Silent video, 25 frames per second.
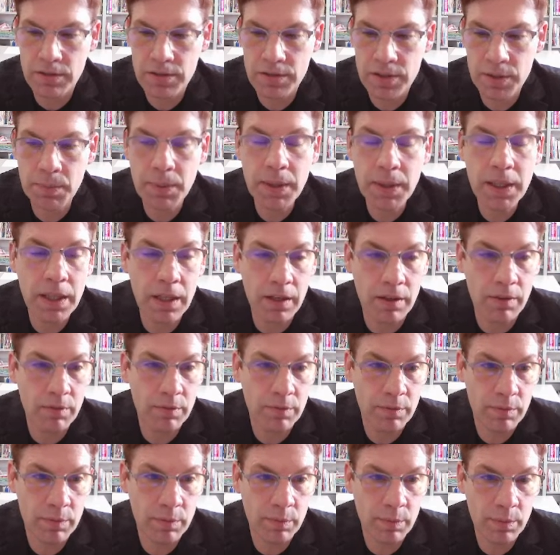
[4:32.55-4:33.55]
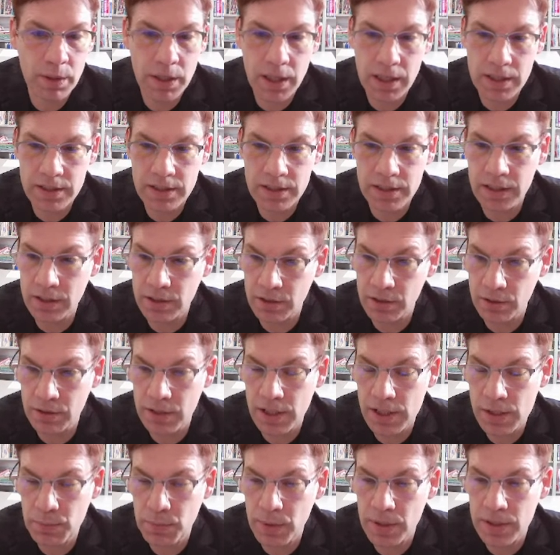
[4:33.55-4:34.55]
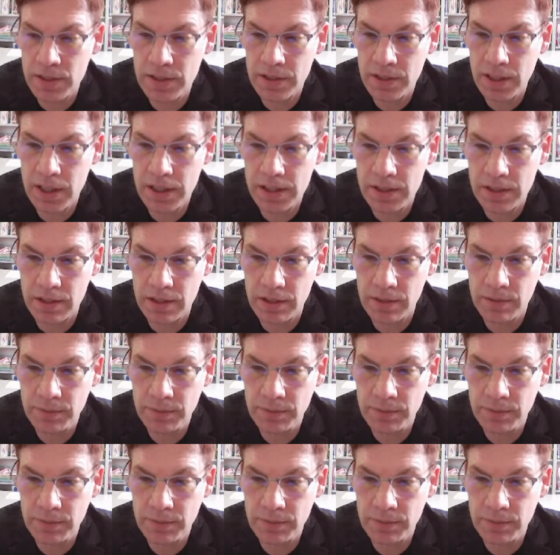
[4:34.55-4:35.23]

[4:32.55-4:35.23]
speaker will actually do this presentation.